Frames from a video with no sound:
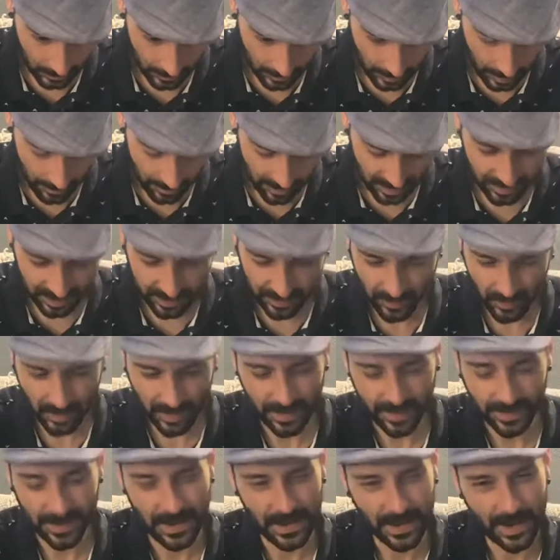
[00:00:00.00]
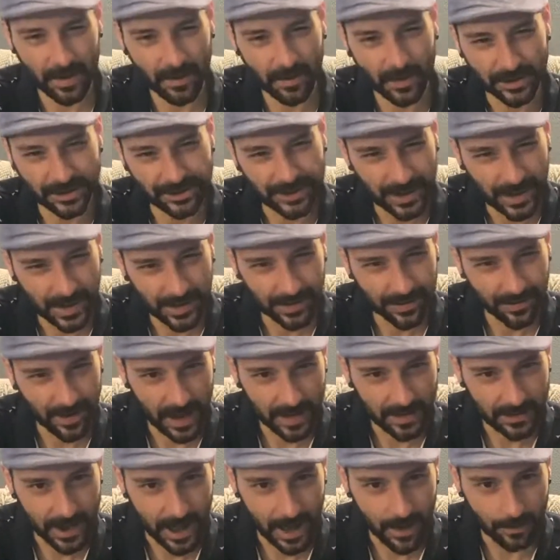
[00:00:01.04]
Because as you can see here, like, she has her
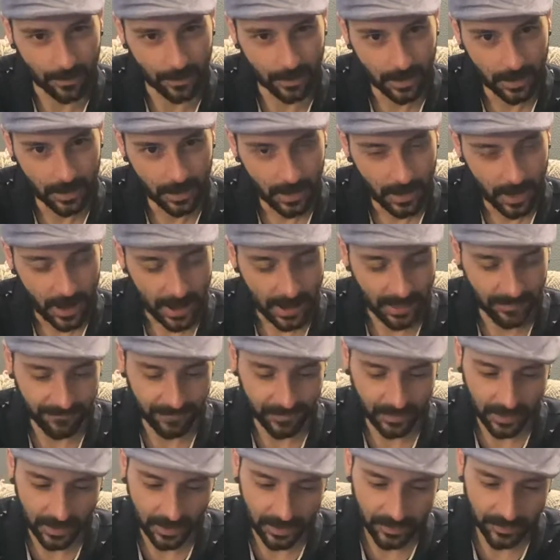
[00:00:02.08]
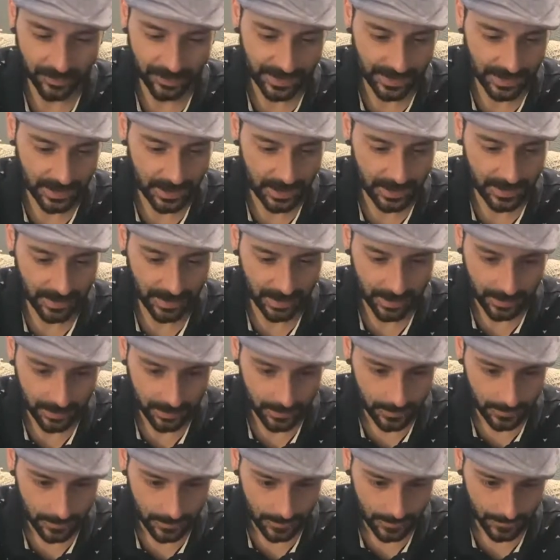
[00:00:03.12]
head down. And I feel like you just need to
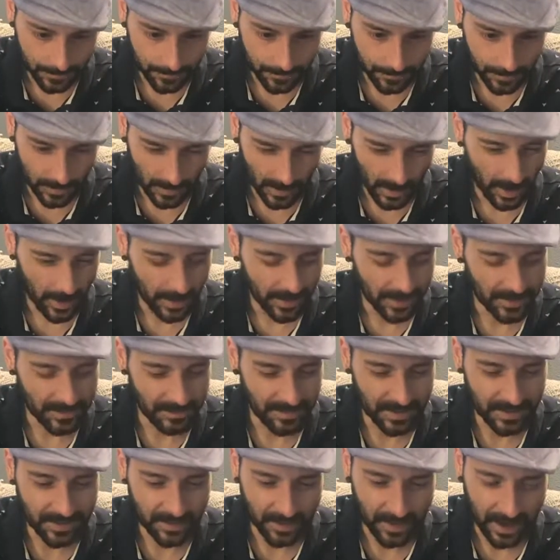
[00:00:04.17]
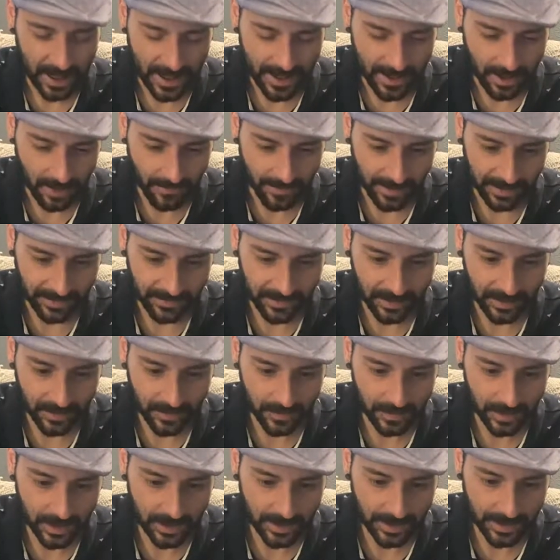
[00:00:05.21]
pick your head up. I think you
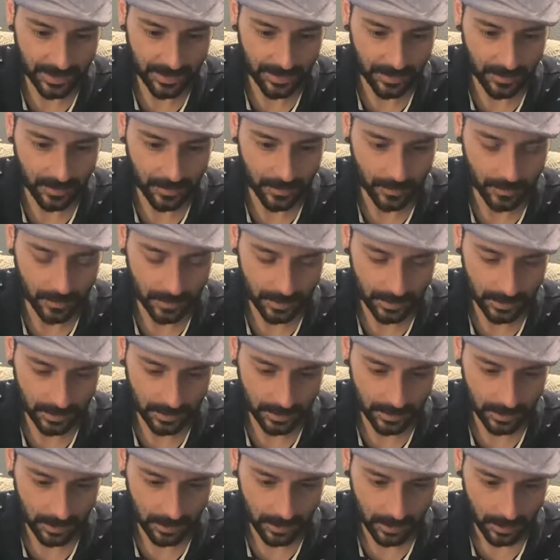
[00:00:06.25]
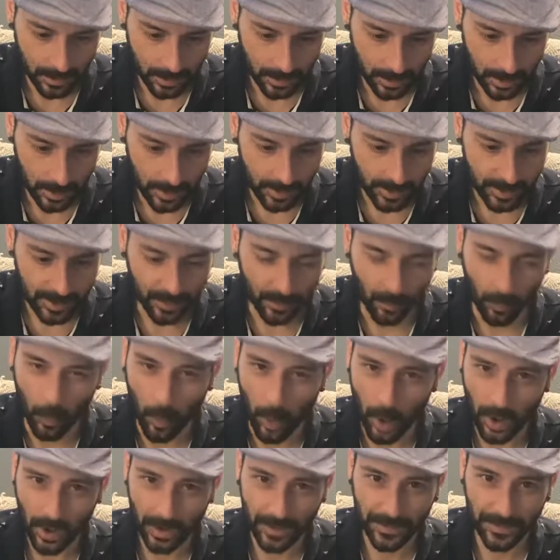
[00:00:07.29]
need to
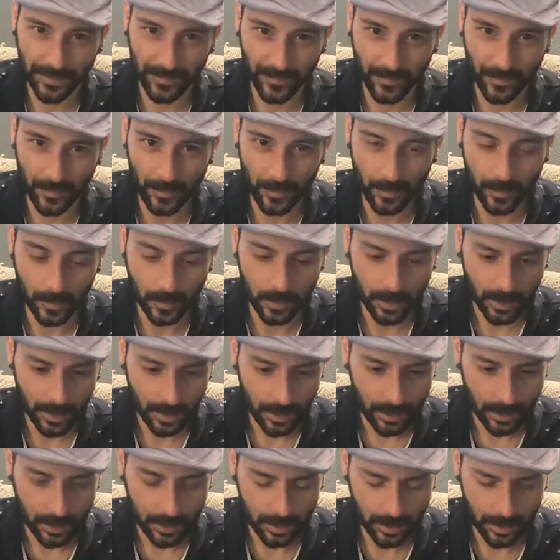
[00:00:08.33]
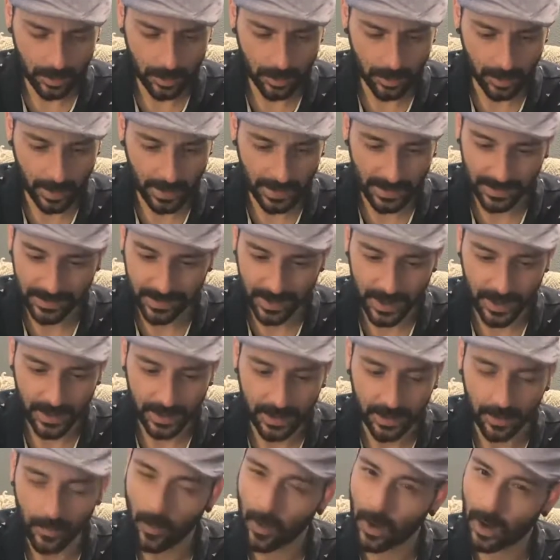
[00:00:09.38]
work through your
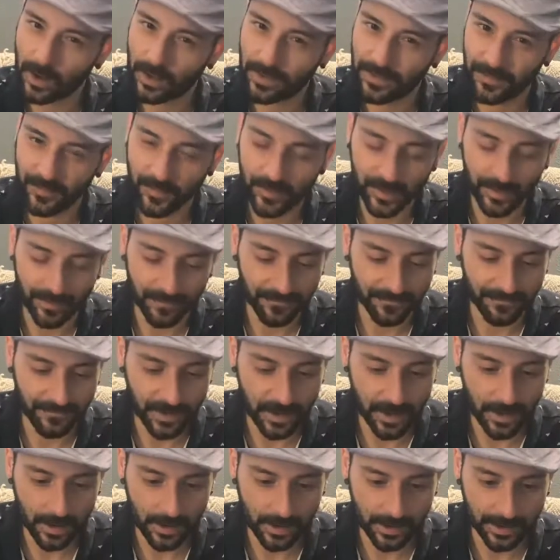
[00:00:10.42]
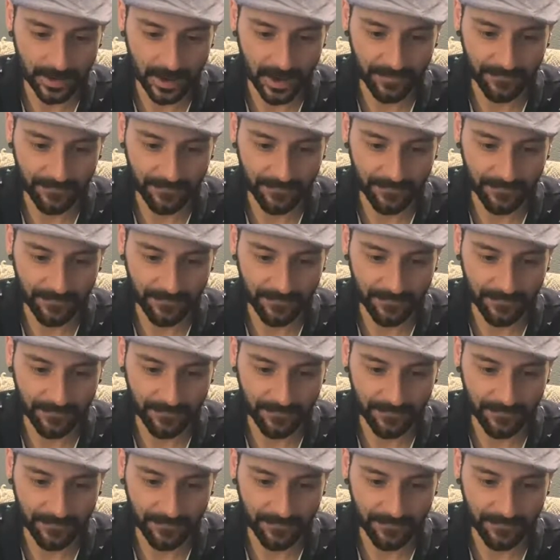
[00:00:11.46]
anxiety, work through your fears.